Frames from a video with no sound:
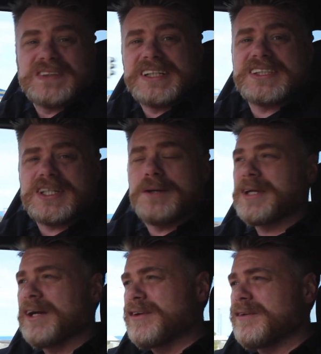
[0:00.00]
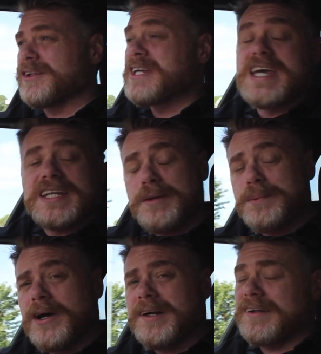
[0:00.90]
right, it's time to get rid of it. Now,
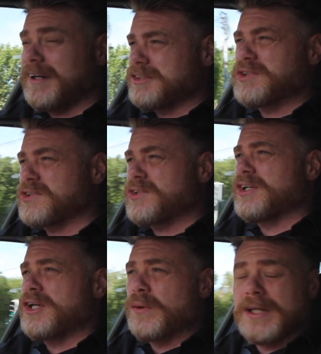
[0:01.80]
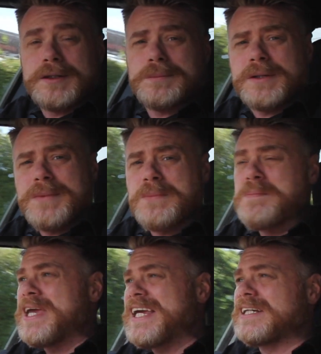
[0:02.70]
prior to that, just so you know a little bit about
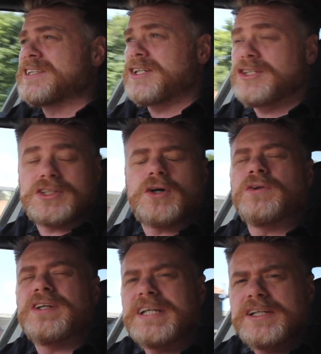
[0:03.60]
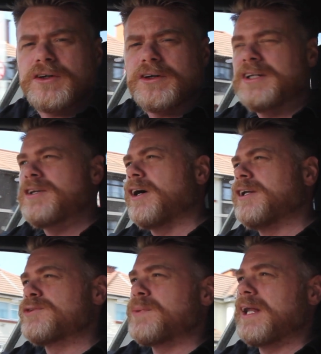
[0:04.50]
me, is I used to own an
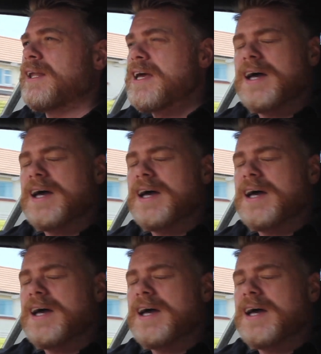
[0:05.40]
E39 as well.